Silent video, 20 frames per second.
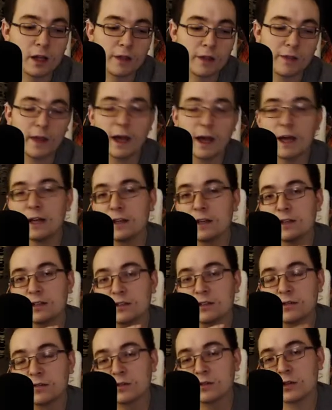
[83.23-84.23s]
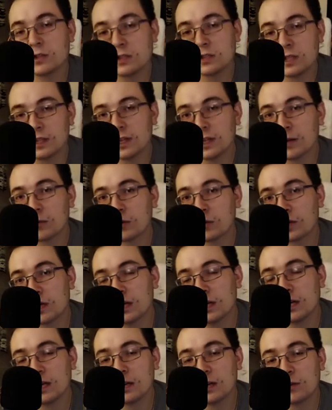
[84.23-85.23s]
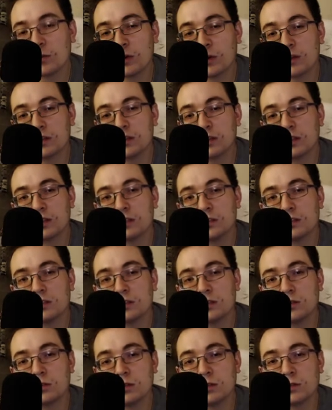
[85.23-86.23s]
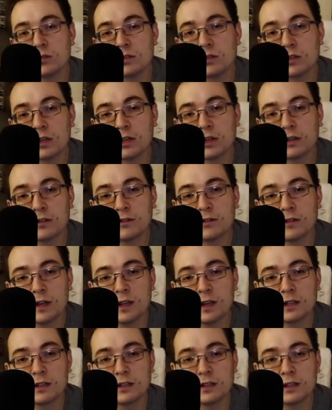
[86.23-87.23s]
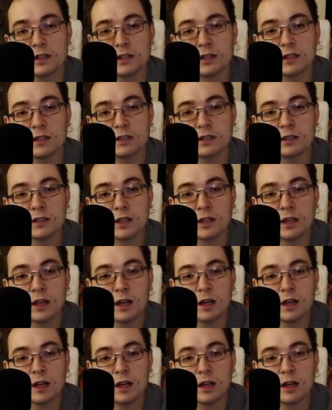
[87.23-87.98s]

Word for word: that is the first thing that we're getting with this new user interface is